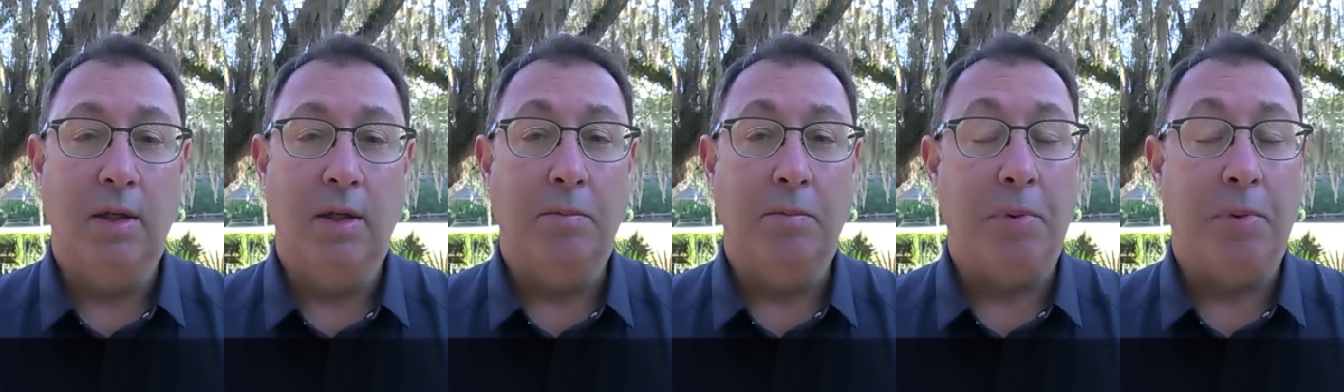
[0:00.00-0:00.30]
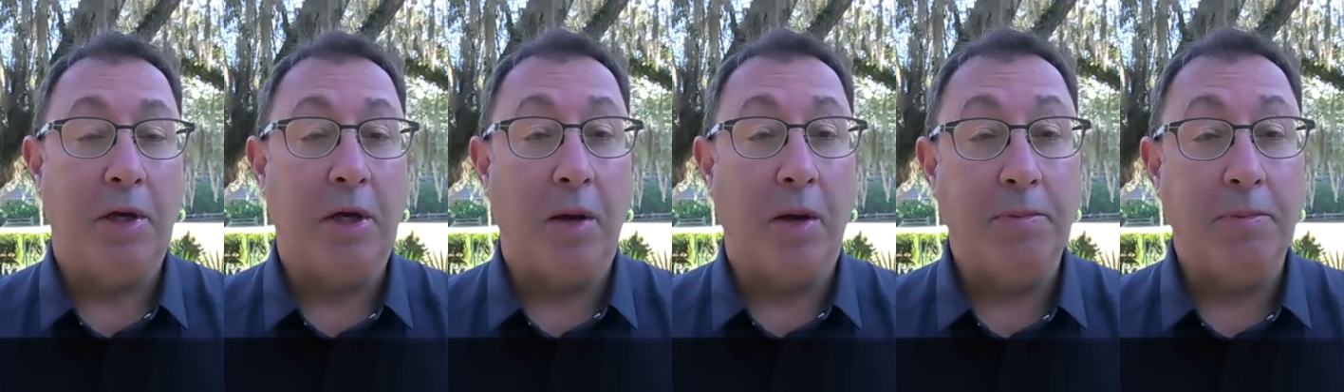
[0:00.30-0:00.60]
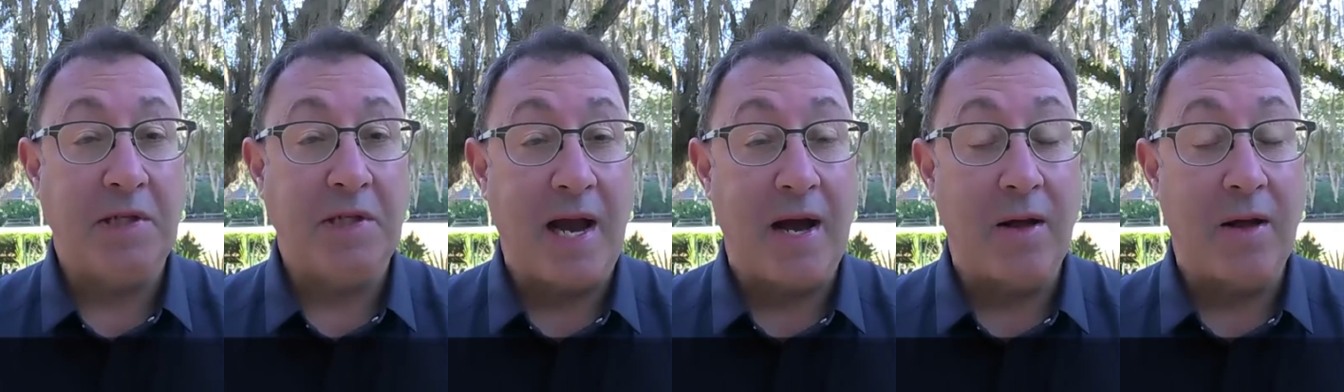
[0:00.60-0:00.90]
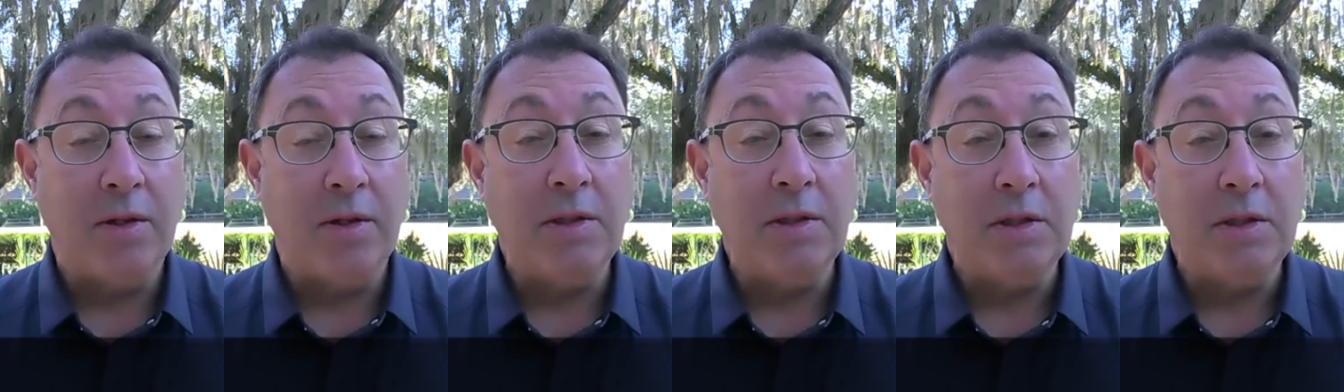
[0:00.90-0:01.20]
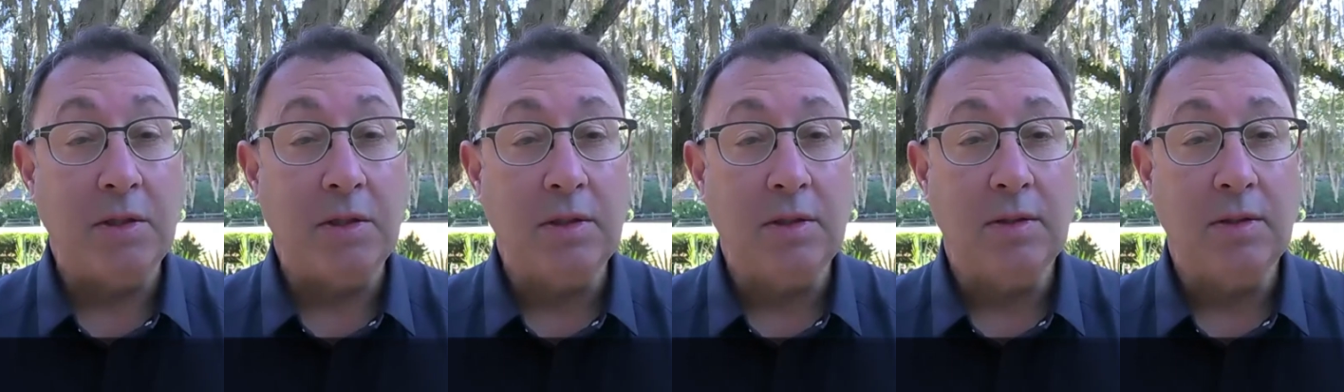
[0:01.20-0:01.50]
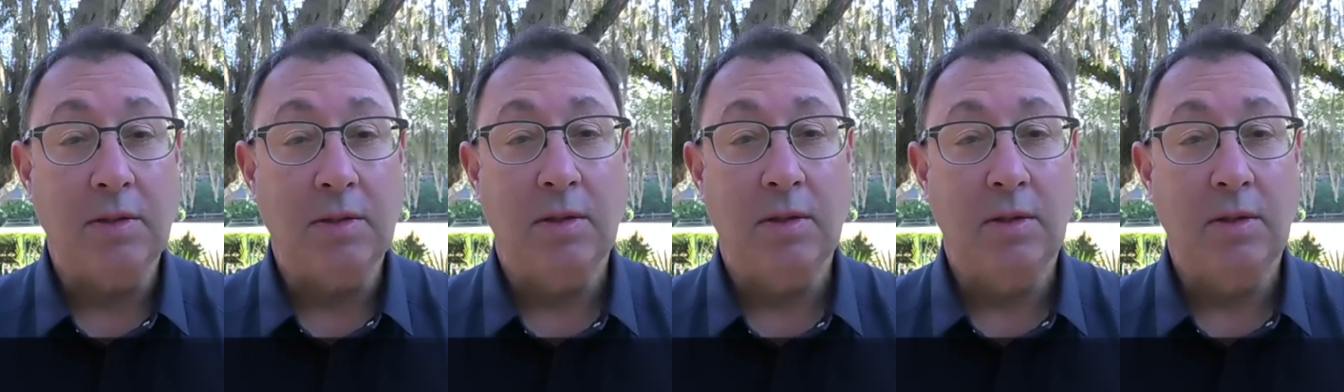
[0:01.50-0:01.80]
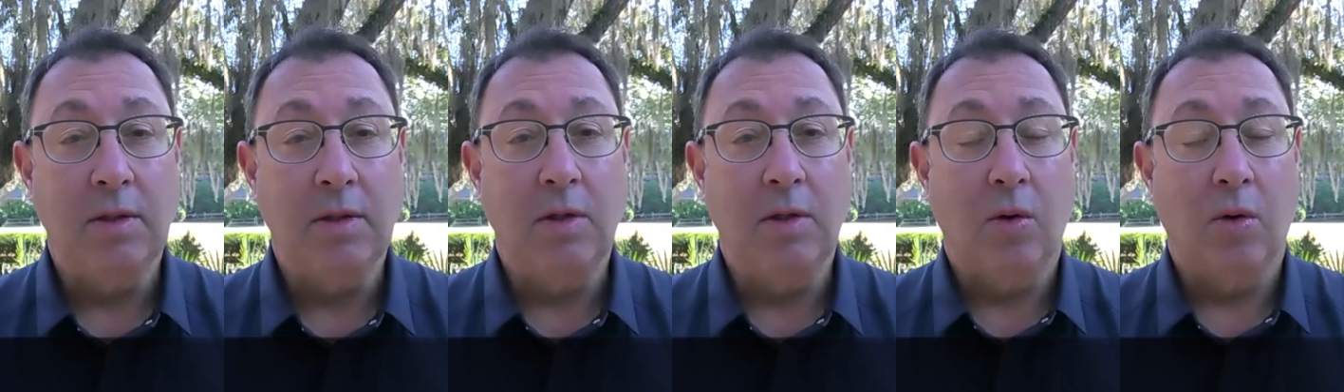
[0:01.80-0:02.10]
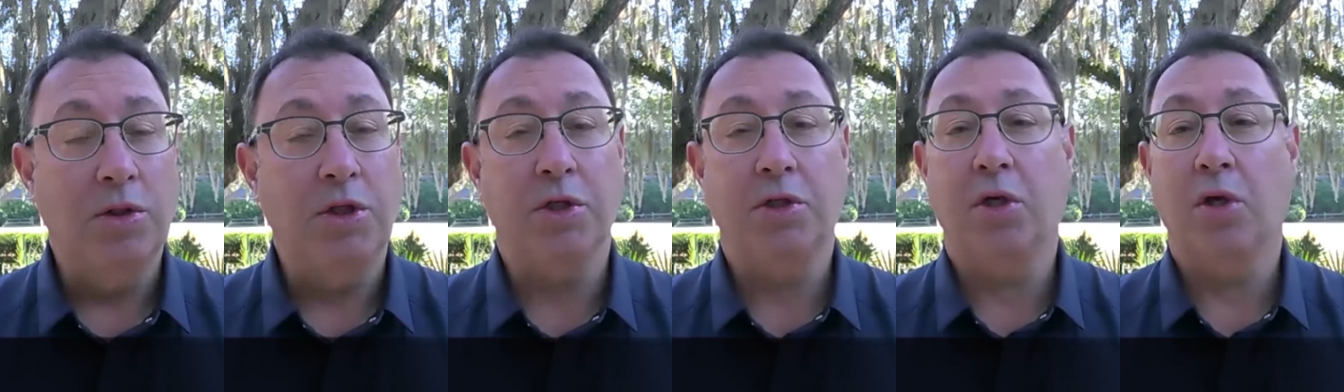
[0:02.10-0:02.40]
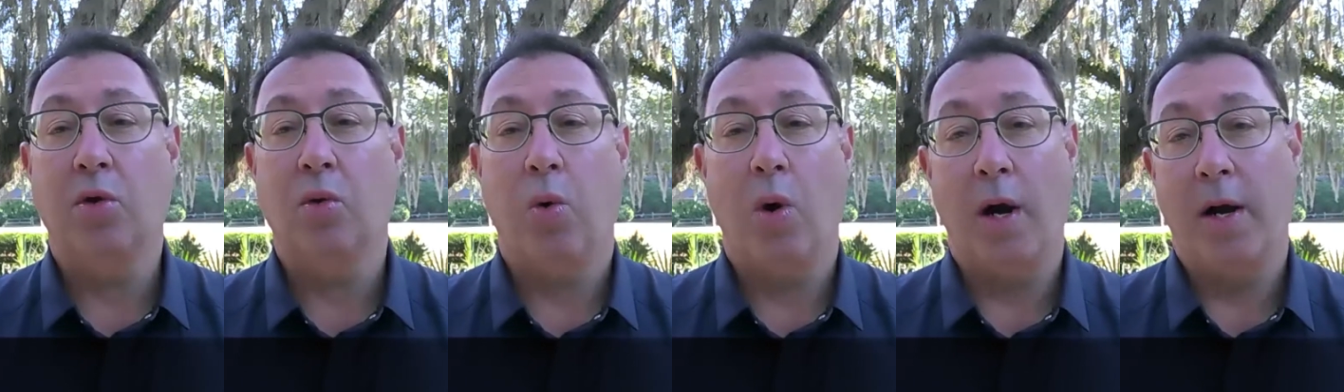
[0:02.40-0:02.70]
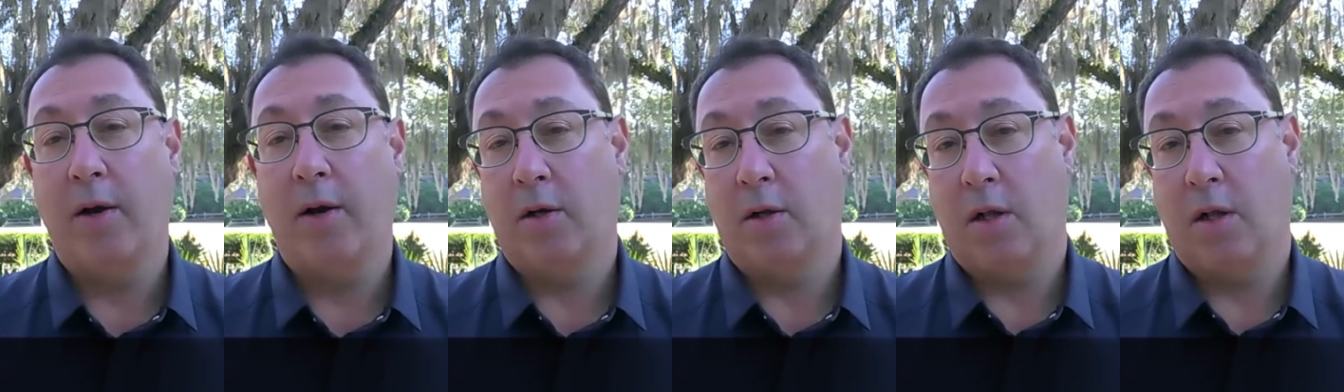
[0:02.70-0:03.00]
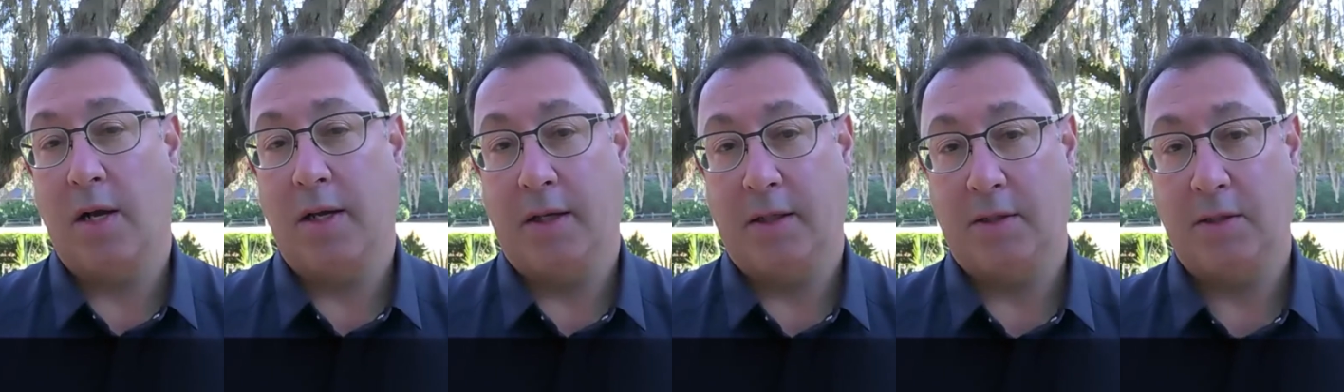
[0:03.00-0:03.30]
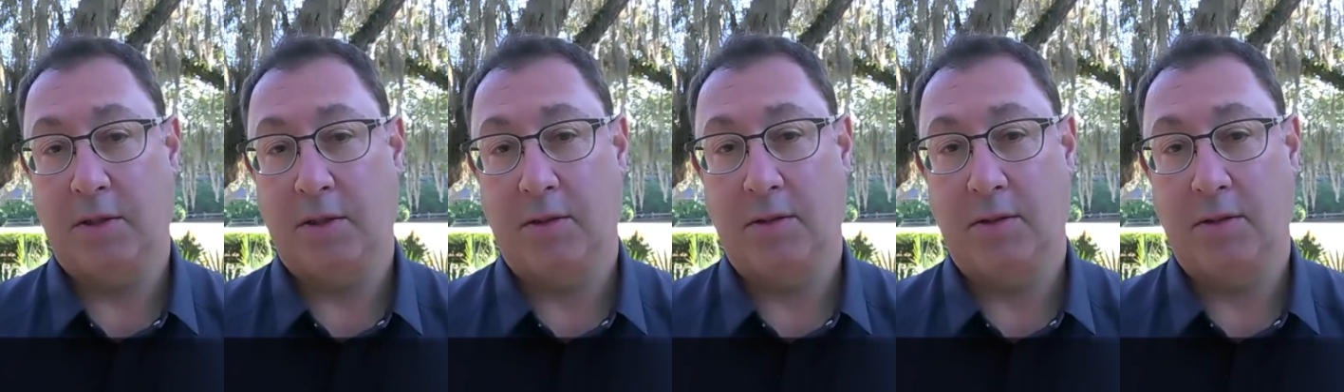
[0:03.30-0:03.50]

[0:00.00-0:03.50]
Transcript: pick up talent, or just acquire clients?